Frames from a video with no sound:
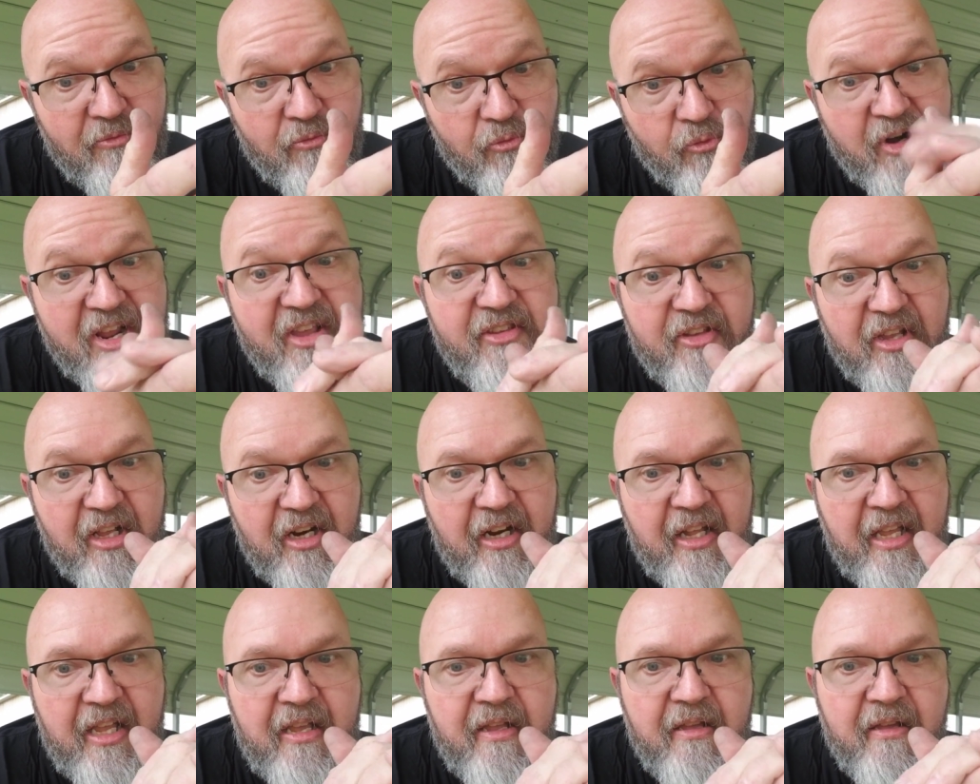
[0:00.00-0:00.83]

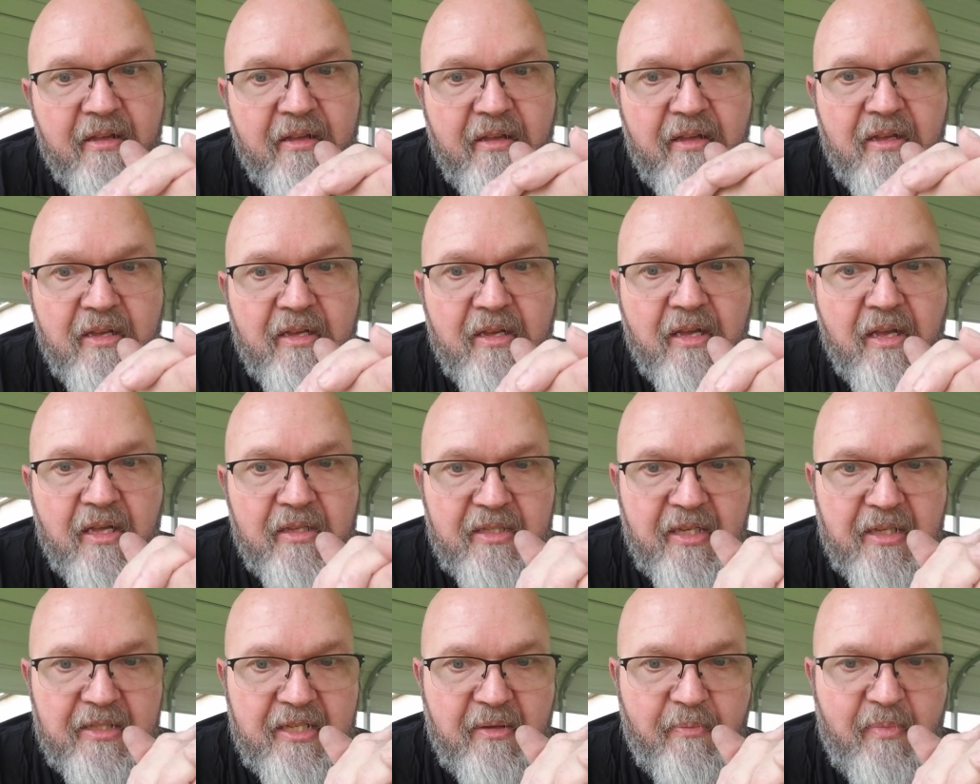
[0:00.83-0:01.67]
recently
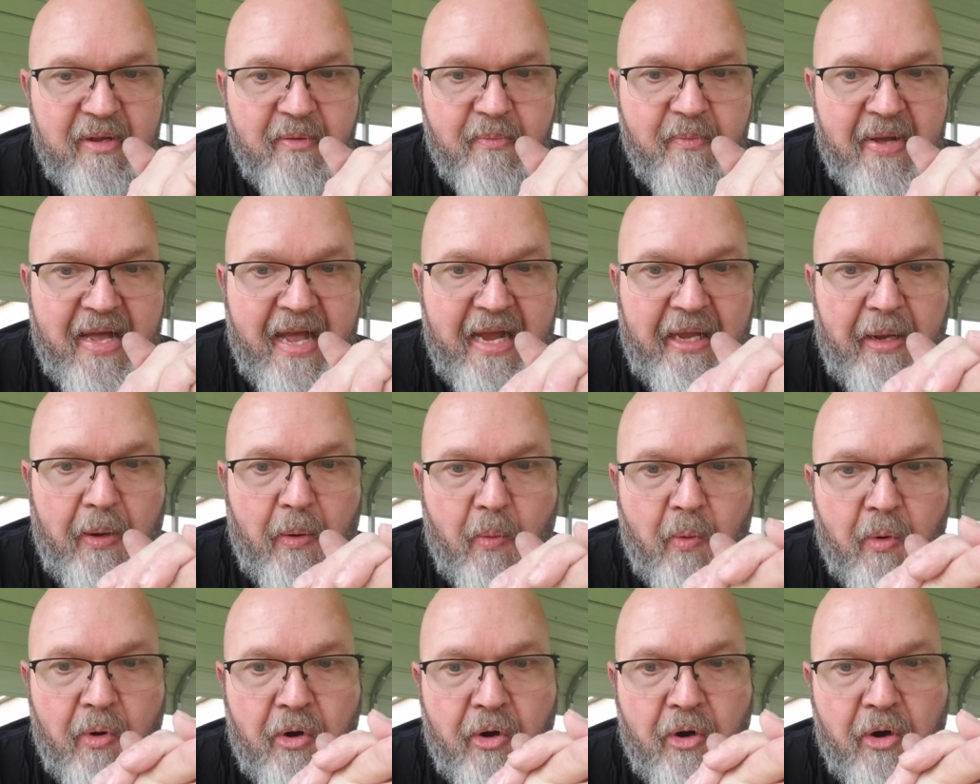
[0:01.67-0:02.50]
since I've been back at
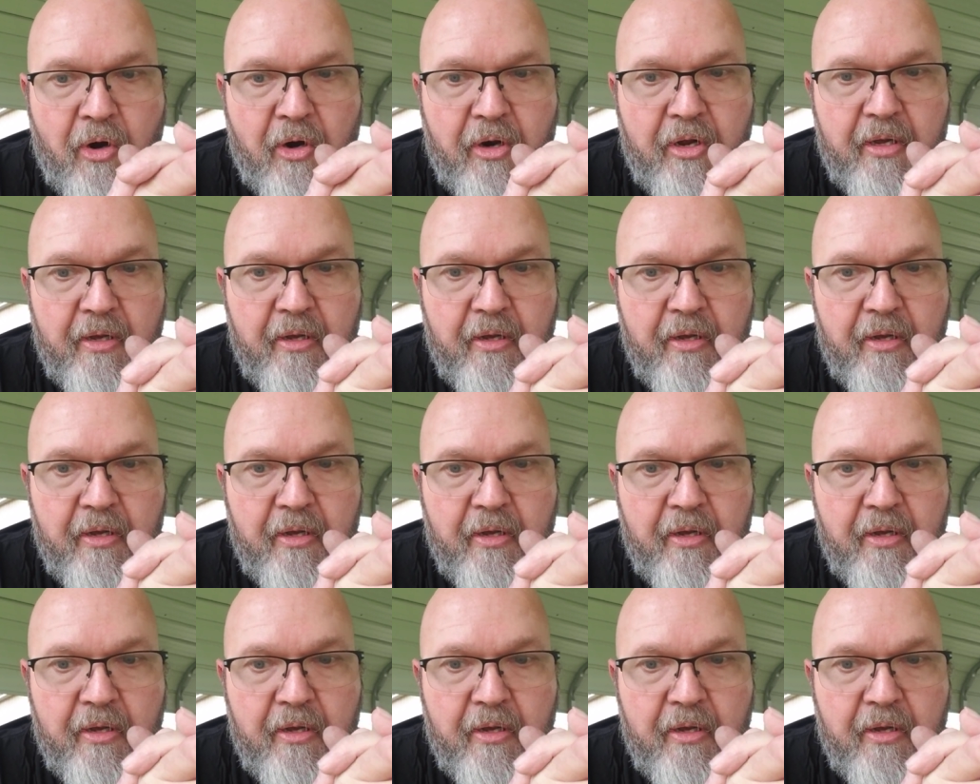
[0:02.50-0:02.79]
work.